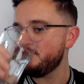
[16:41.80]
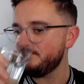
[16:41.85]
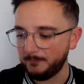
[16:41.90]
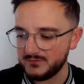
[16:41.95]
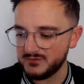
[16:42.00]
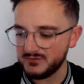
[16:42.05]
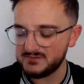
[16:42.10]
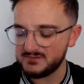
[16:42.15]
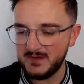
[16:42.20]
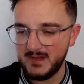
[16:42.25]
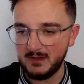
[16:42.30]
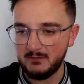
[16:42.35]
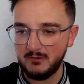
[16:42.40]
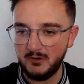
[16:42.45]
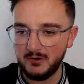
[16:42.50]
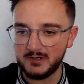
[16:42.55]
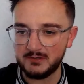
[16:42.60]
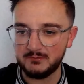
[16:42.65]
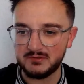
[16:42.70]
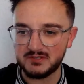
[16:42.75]
Trust me, how
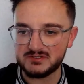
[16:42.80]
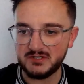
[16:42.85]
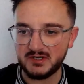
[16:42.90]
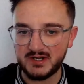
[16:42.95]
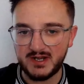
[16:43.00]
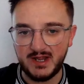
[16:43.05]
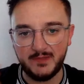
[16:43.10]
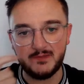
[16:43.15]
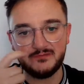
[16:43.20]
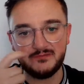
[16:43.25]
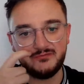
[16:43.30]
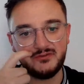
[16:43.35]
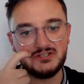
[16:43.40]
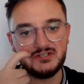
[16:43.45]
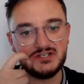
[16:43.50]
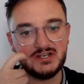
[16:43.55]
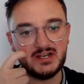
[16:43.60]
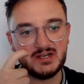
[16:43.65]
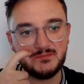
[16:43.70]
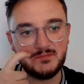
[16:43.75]
hard it was not to go in the fridge
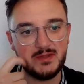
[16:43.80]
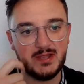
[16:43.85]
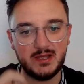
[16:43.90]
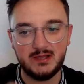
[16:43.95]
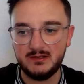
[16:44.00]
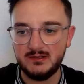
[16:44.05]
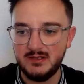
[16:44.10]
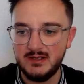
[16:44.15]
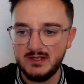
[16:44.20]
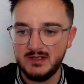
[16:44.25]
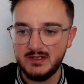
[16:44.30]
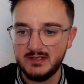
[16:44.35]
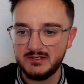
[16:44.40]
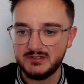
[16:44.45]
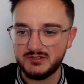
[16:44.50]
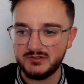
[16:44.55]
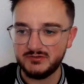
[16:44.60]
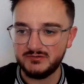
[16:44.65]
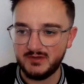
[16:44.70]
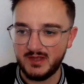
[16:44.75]
and get a beer
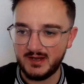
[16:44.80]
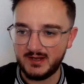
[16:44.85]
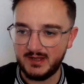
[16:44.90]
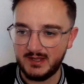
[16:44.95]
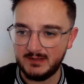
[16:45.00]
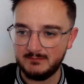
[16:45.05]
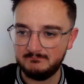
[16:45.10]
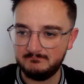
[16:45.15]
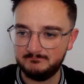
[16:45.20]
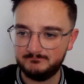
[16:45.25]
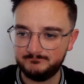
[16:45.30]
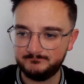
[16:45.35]
during that game.